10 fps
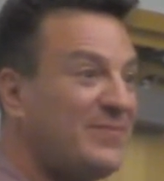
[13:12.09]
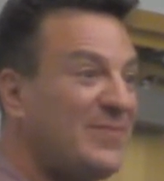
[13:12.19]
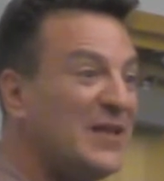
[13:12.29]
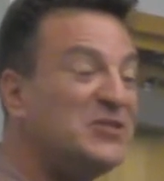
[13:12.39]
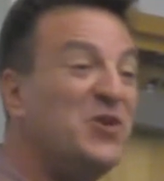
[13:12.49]

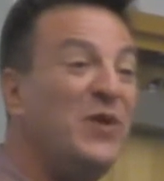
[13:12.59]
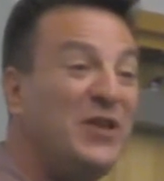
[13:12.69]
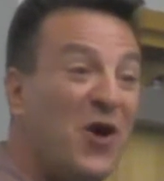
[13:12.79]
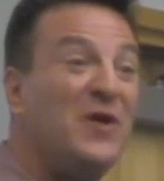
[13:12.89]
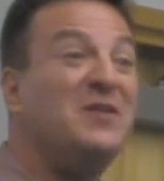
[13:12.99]
So we'd
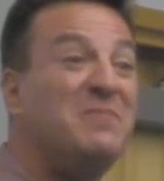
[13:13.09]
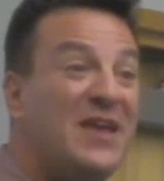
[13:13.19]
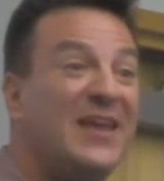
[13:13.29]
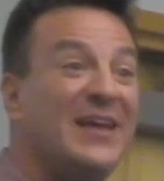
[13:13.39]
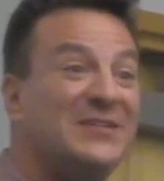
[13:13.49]
go into
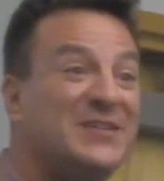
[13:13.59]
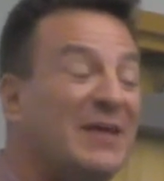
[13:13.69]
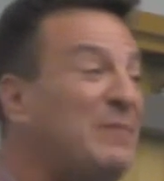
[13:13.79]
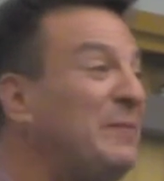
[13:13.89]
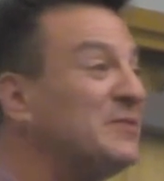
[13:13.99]
meetings
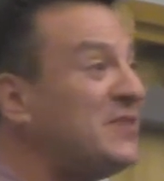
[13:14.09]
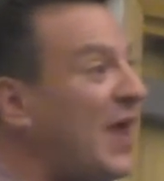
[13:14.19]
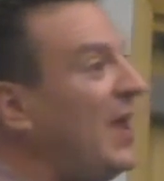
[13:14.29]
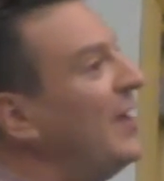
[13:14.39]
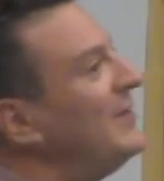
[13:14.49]
and people would
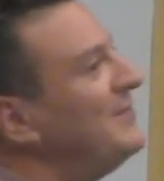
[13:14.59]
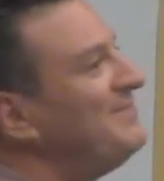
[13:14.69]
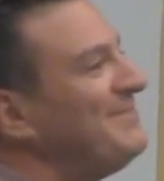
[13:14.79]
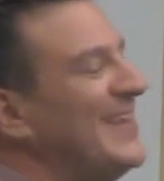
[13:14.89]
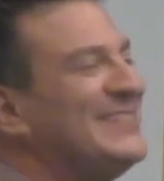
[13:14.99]
say,
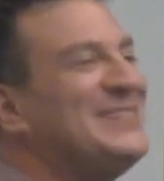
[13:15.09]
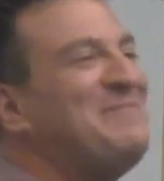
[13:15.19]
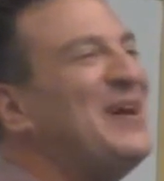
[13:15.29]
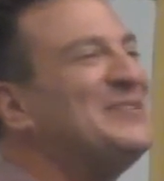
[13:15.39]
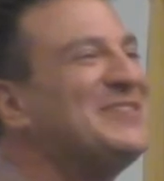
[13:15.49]
It's the
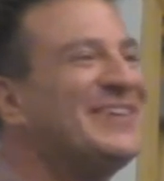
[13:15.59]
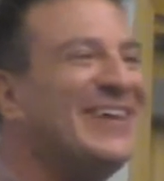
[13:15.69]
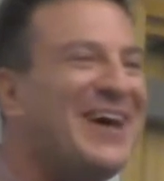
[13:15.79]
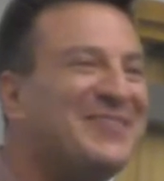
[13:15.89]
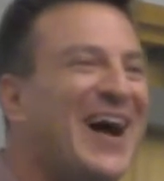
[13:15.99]
Punch the
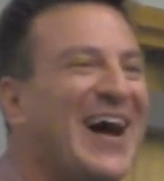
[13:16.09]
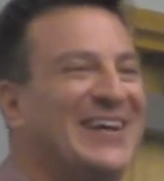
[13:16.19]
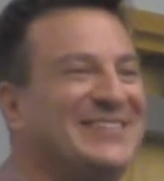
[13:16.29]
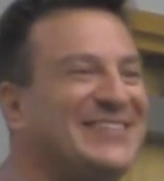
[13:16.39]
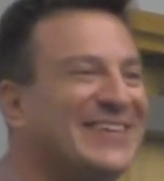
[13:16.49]
Clown
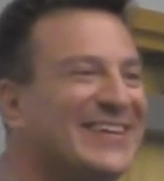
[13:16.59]
guys.